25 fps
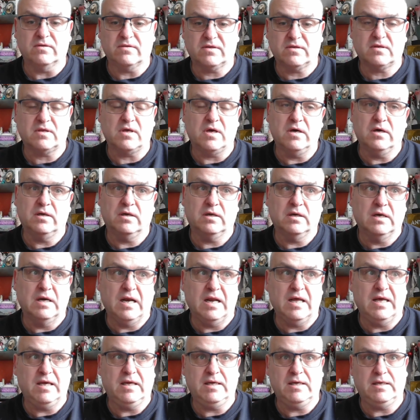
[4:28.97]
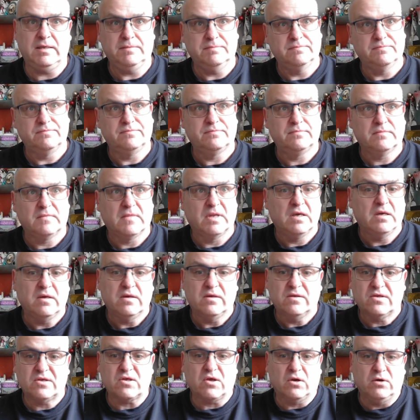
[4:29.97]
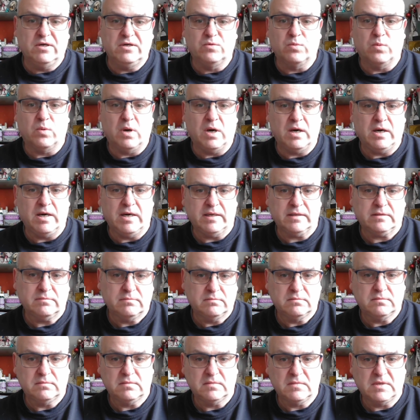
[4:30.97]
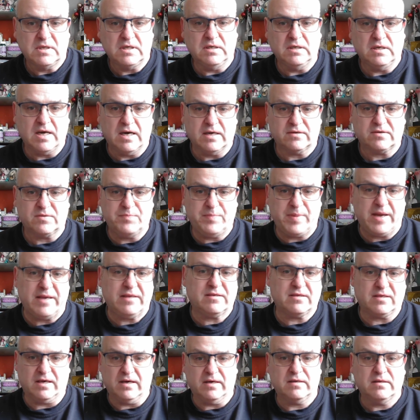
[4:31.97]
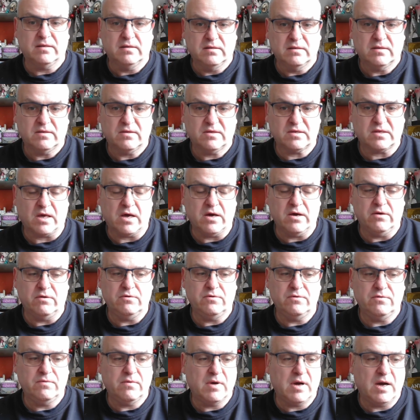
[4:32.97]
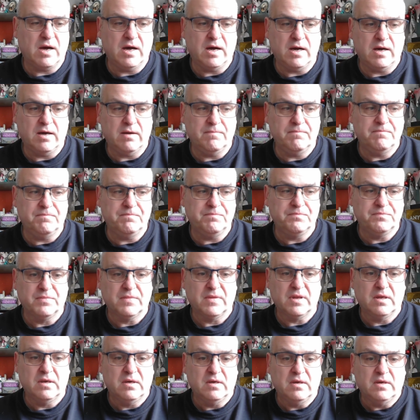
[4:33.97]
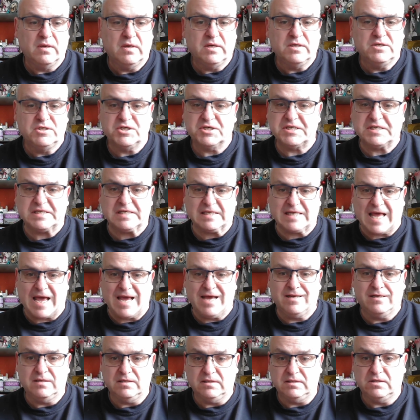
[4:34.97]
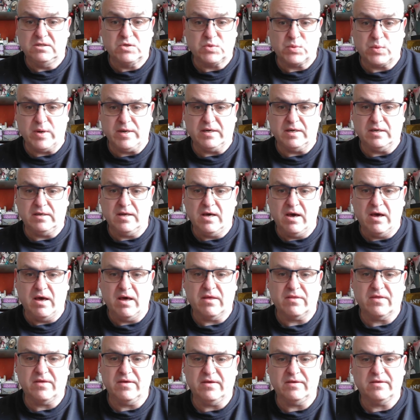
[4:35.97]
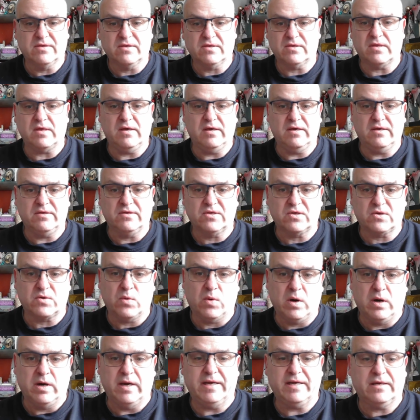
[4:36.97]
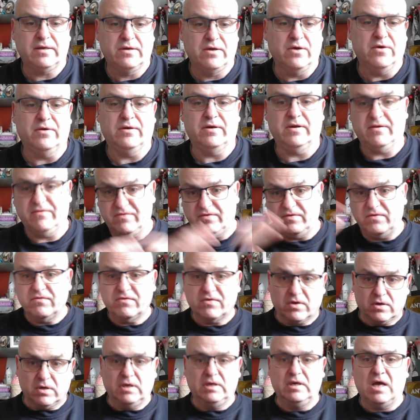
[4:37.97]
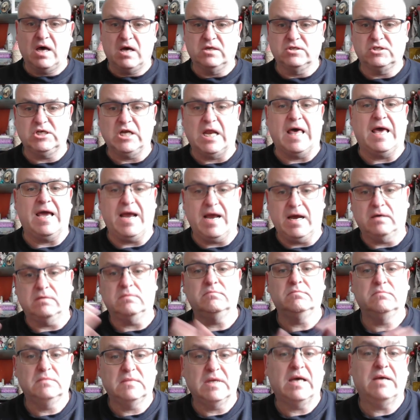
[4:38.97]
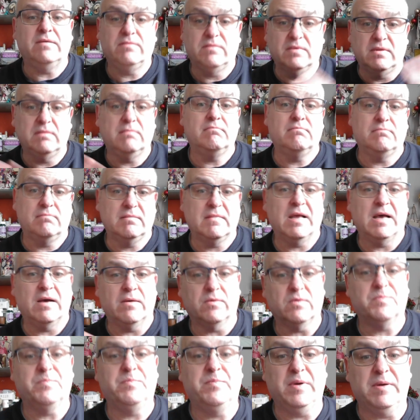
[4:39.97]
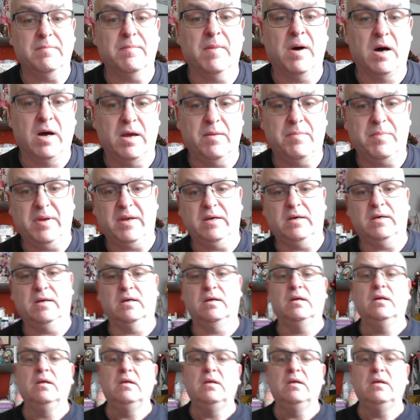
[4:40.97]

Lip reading: Certainly solid wire conducts better, so just standard twin and earth is quite good if you've got a large layout. That would be my opinion.